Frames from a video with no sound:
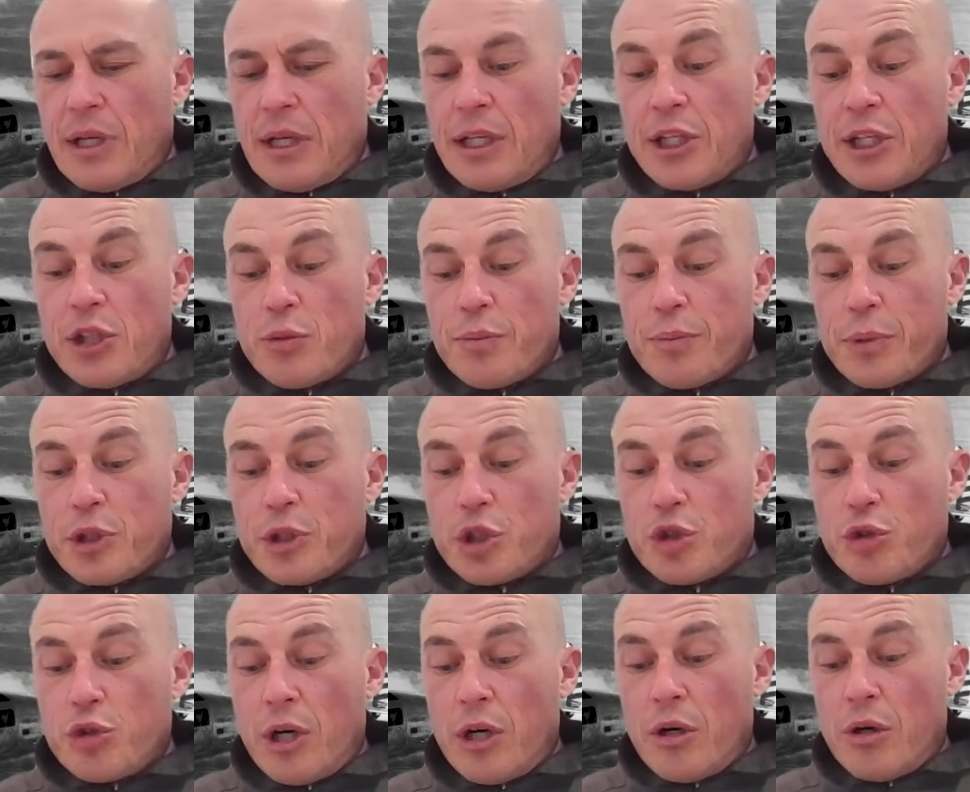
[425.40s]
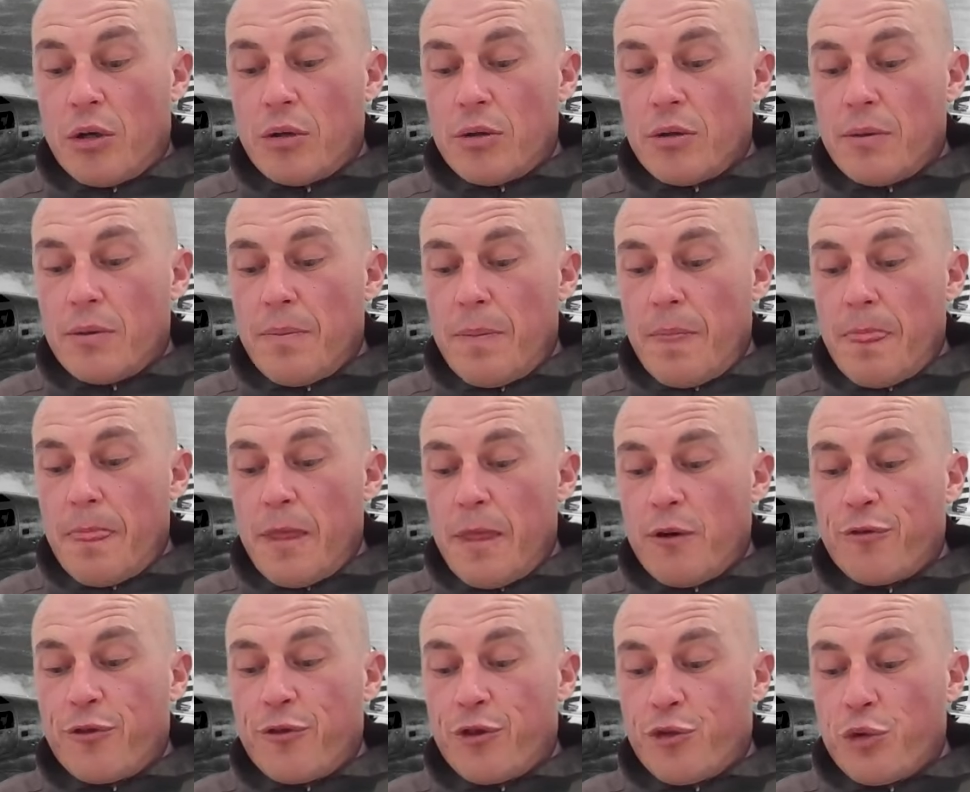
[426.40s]
a little patrol
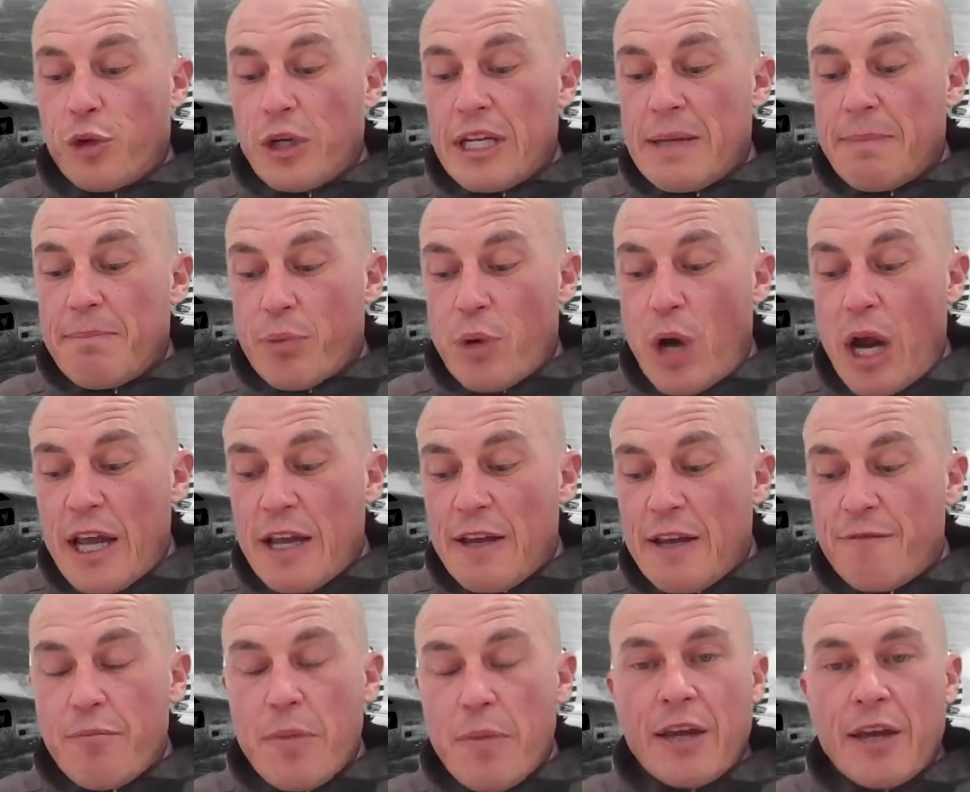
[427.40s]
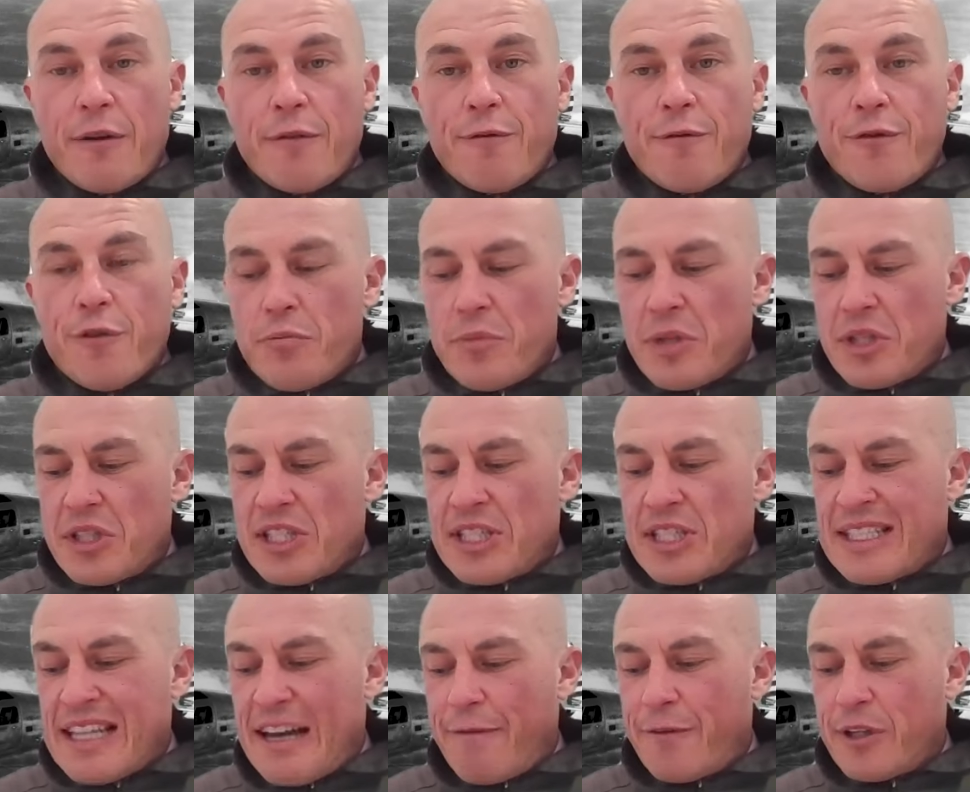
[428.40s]
of 3 brave men from the
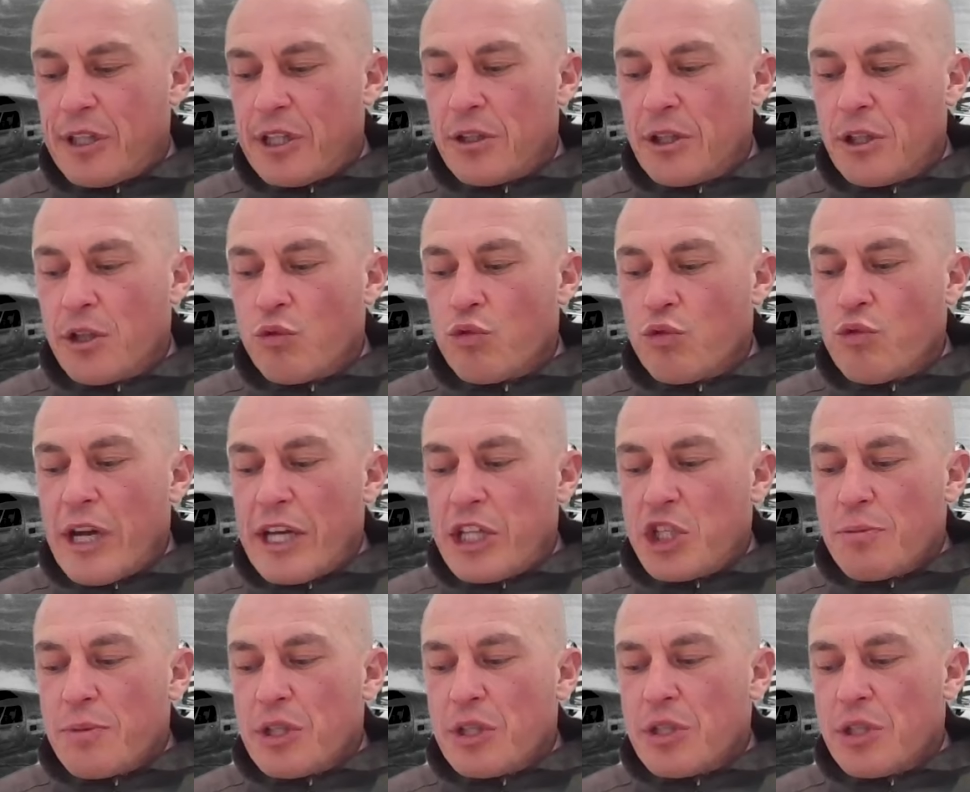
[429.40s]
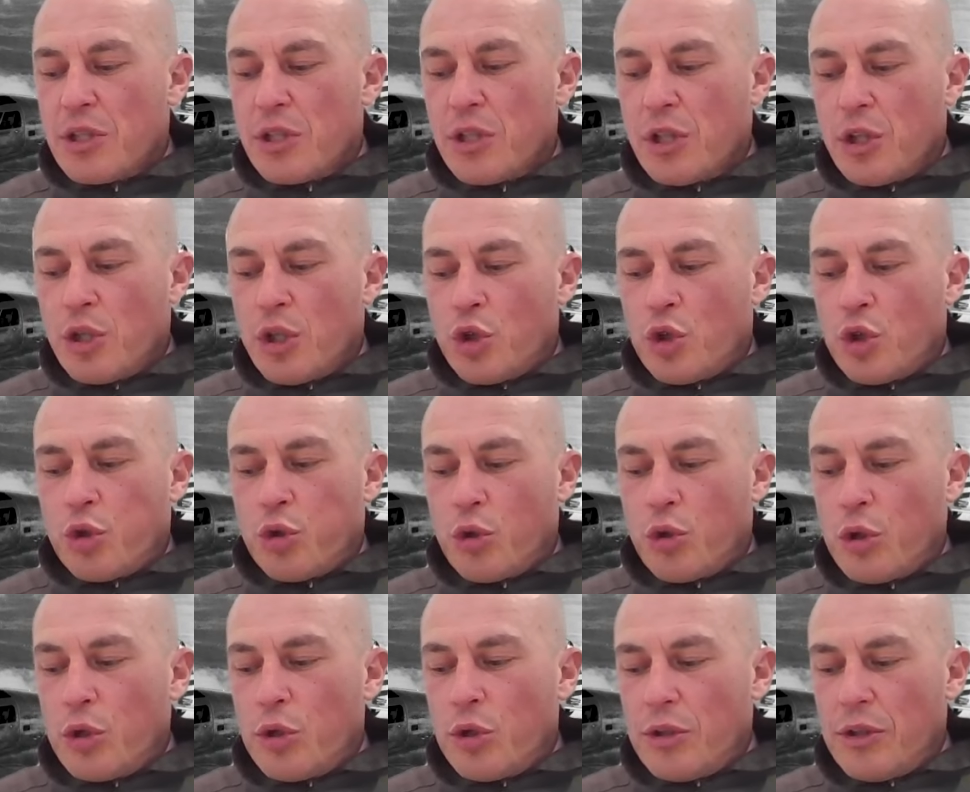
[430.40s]
Suffolk Regiment
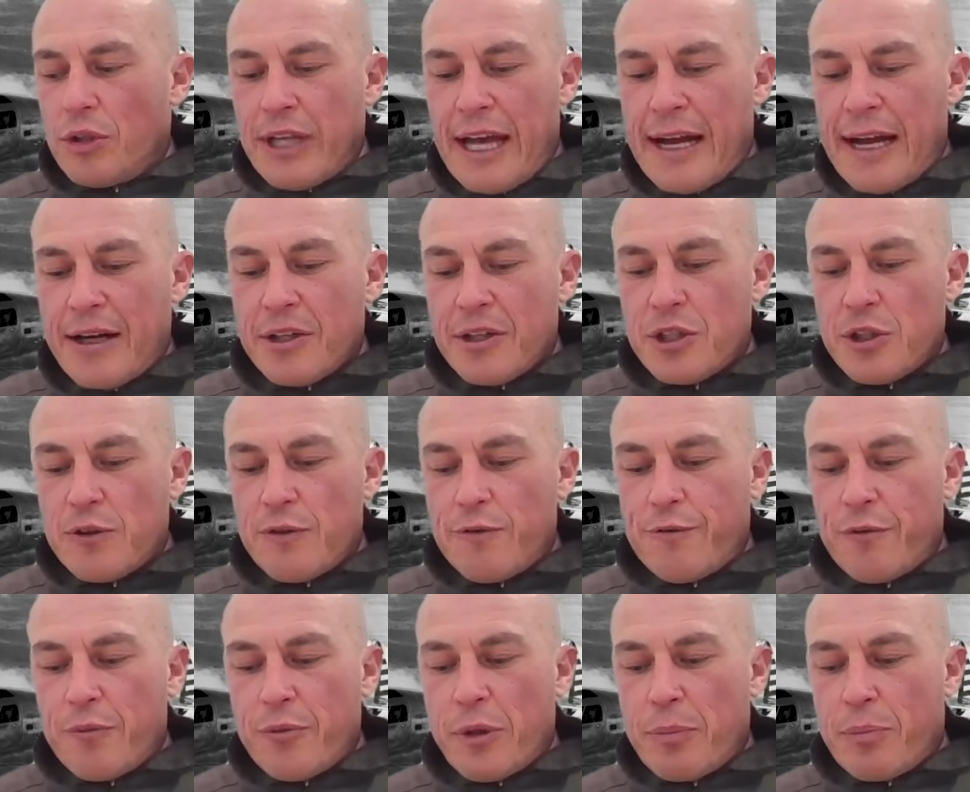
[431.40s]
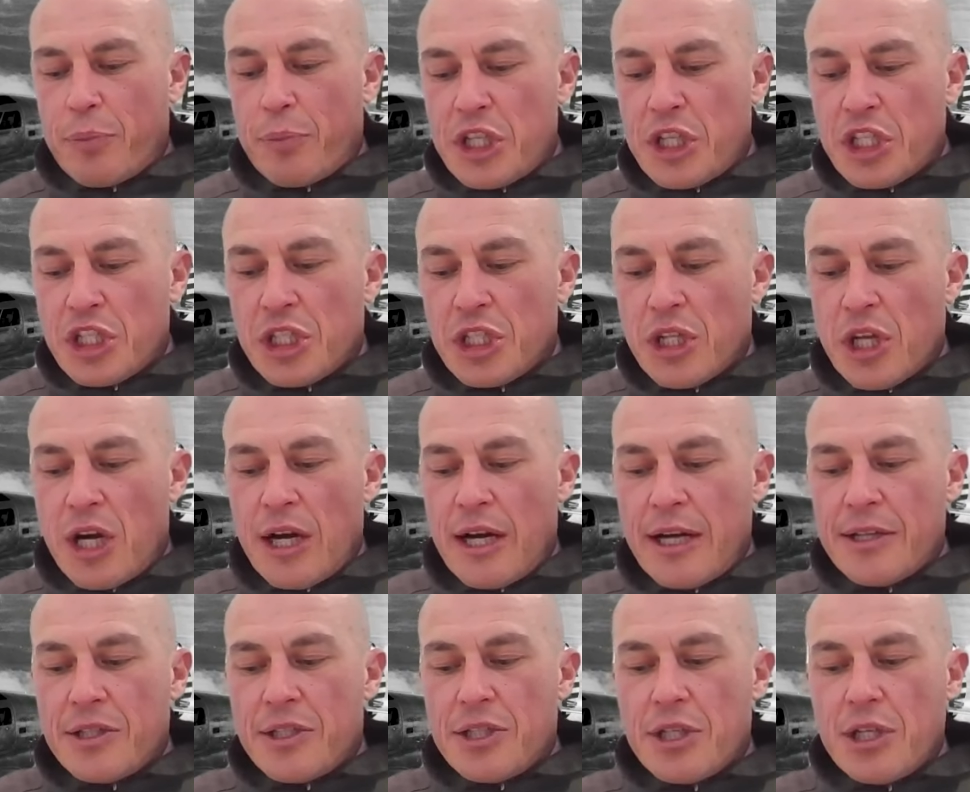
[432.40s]
crawled out from the British
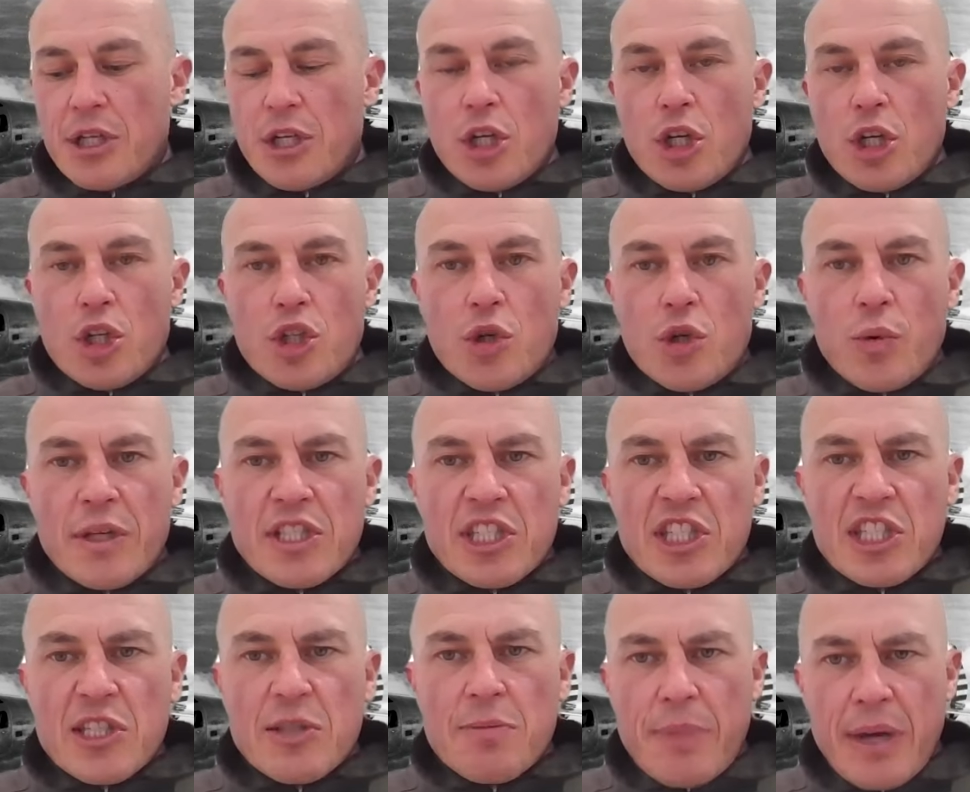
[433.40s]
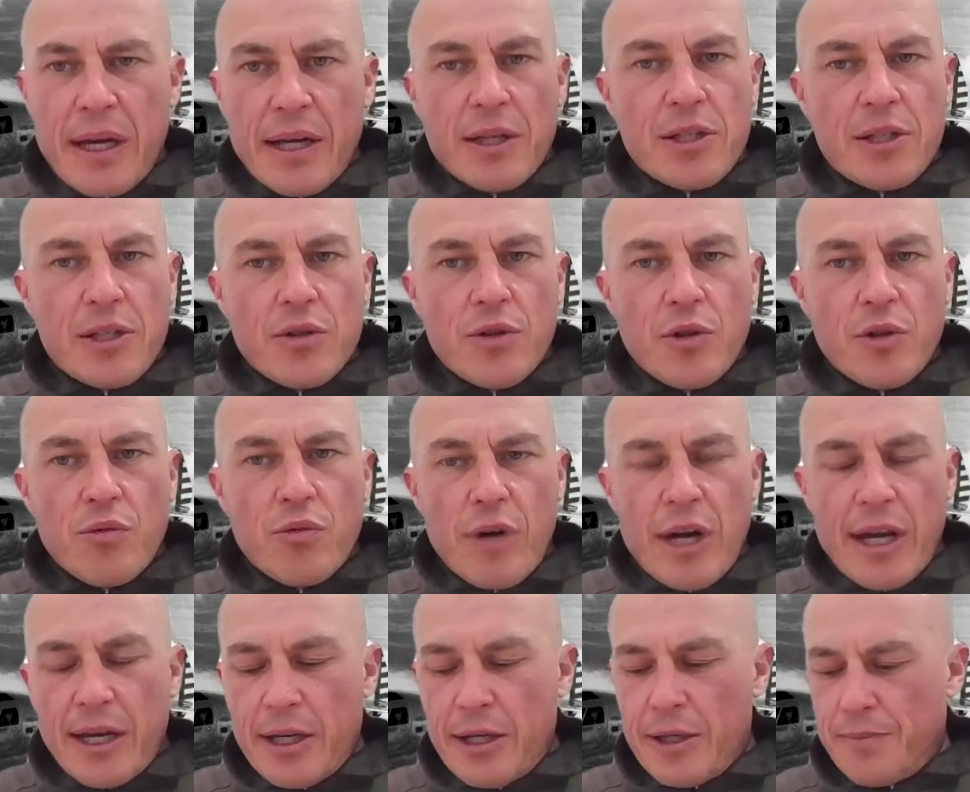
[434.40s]
lines to inspect the
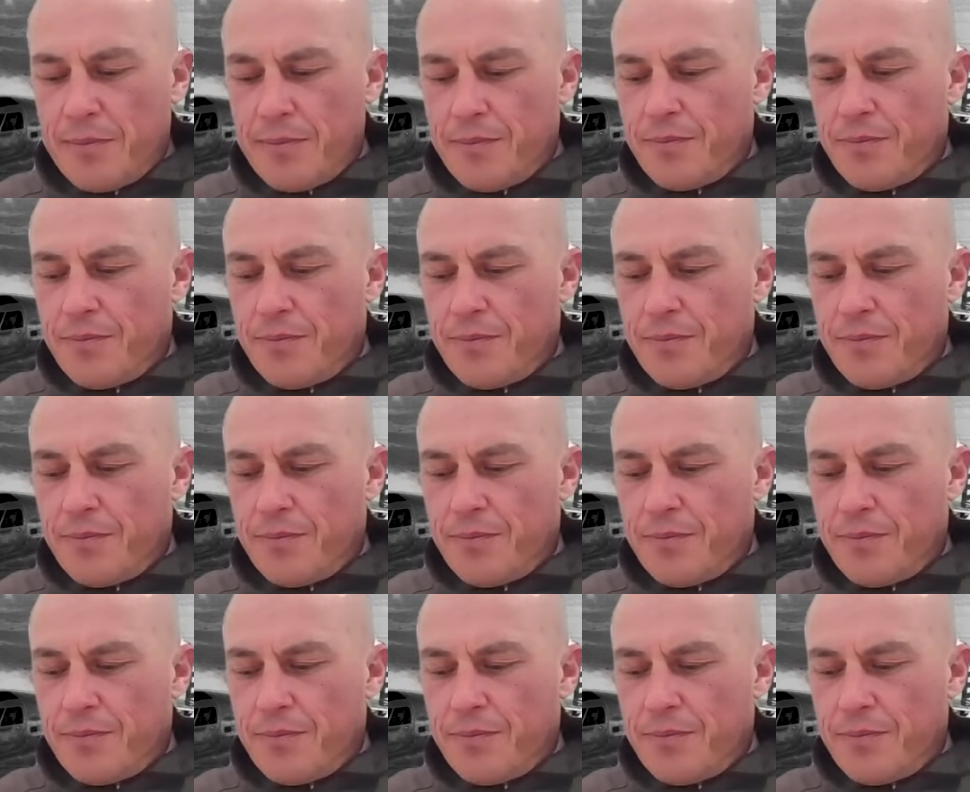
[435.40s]
wreck.